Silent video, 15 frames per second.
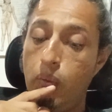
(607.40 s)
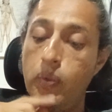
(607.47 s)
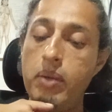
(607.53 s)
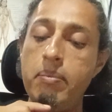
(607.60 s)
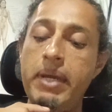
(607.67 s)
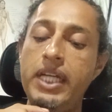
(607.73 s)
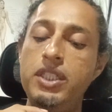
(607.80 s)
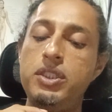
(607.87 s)

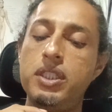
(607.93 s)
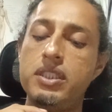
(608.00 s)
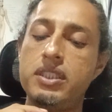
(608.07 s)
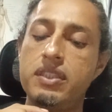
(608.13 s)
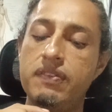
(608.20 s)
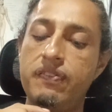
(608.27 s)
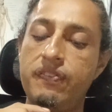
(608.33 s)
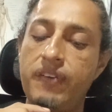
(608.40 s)
we may
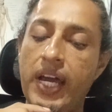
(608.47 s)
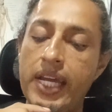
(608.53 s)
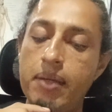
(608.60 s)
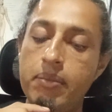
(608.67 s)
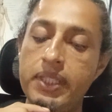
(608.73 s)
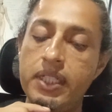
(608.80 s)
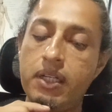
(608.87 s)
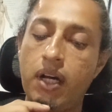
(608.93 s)

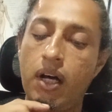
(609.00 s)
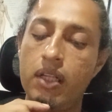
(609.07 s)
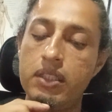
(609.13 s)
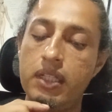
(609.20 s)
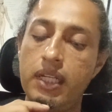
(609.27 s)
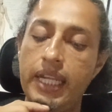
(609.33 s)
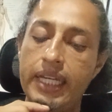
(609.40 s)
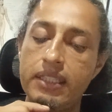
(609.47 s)
justifiably call
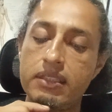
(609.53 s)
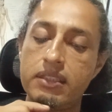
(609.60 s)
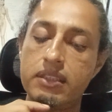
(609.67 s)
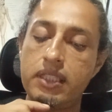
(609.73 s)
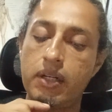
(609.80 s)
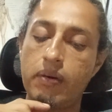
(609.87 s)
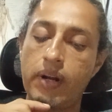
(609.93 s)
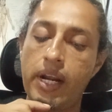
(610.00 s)
the lex
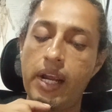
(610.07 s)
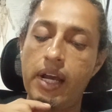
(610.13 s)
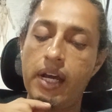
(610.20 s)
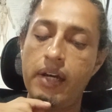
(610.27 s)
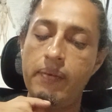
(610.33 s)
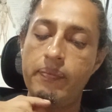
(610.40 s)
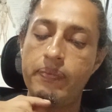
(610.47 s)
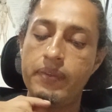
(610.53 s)

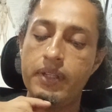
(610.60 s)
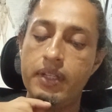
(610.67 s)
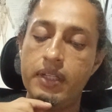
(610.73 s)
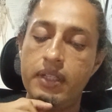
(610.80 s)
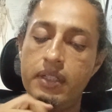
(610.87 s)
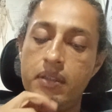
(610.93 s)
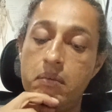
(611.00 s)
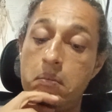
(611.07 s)
terrea,
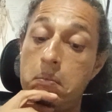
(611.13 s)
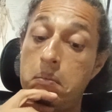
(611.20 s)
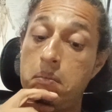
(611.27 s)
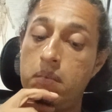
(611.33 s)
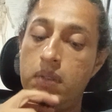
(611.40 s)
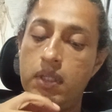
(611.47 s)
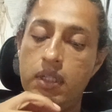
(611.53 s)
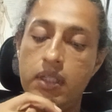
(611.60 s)

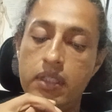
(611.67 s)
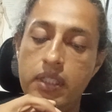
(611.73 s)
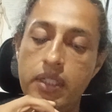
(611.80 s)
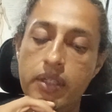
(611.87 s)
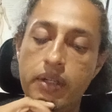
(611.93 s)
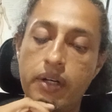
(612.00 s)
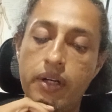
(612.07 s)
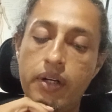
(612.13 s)

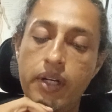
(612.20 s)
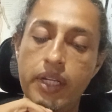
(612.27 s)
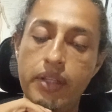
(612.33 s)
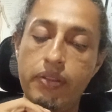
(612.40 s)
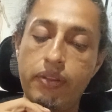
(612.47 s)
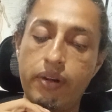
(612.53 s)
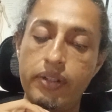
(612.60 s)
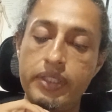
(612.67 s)
the
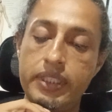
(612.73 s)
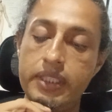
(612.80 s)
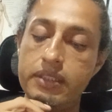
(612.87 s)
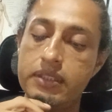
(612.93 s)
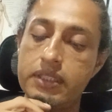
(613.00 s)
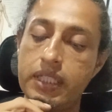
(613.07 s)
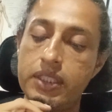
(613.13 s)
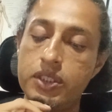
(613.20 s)
early
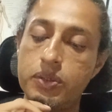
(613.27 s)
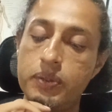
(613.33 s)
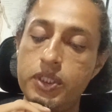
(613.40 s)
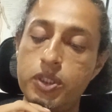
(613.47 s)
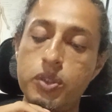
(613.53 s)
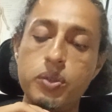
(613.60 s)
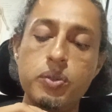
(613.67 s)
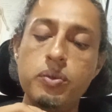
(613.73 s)
13th century,
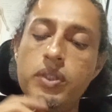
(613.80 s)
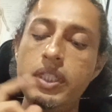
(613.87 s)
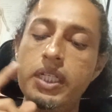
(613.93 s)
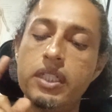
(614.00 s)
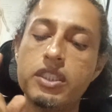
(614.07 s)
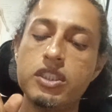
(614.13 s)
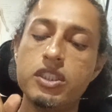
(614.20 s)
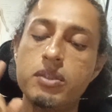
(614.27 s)

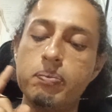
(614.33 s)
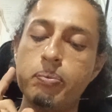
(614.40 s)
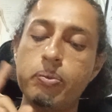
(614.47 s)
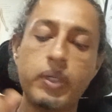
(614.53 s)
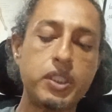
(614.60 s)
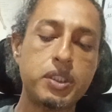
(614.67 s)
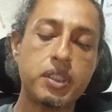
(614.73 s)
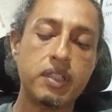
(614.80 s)
truly
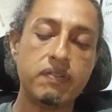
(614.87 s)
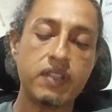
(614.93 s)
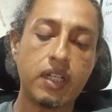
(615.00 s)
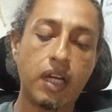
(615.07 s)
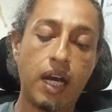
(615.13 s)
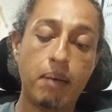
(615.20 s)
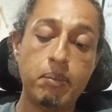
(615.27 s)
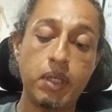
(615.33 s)
expression of the
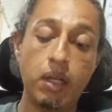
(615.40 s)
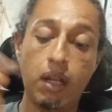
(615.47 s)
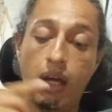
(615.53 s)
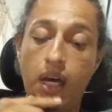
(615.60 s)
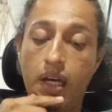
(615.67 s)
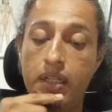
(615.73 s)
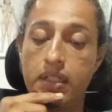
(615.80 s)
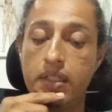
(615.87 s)
common
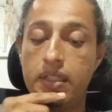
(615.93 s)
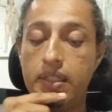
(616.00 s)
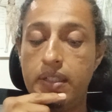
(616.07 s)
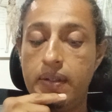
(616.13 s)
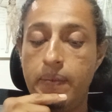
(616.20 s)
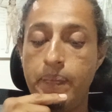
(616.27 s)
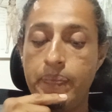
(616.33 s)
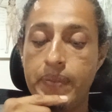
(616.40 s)
law,
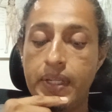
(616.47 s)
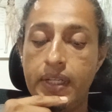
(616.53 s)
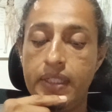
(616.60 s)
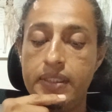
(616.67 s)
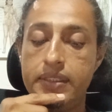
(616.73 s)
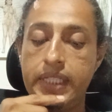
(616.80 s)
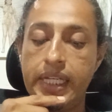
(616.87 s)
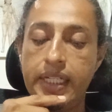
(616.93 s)

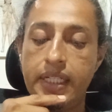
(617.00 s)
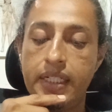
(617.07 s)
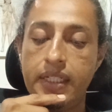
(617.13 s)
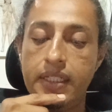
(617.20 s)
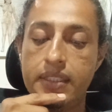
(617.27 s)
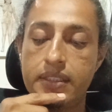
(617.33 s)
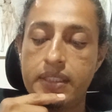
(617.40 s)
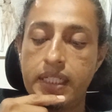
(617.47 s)
taken
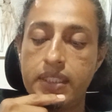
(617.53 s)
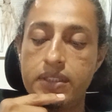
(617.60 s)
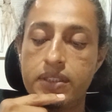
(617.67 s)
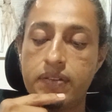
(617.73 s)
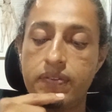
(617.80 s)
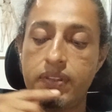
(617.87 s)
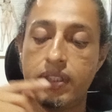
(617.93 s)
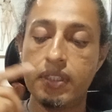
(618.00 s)
in the sense
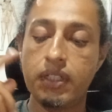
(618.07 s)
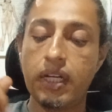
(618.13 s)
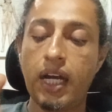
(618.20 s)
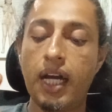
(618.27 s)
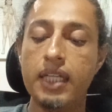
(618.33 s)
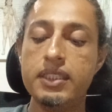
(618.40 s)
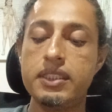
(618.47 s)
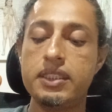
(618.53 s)
of the
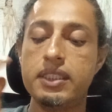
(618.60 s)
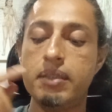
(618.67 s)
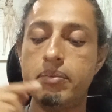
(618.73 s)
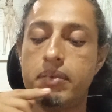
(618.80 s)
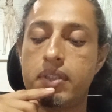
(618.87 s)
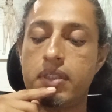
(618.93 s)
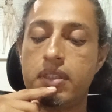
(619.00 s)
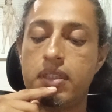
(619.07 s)

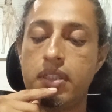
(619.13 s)
concept.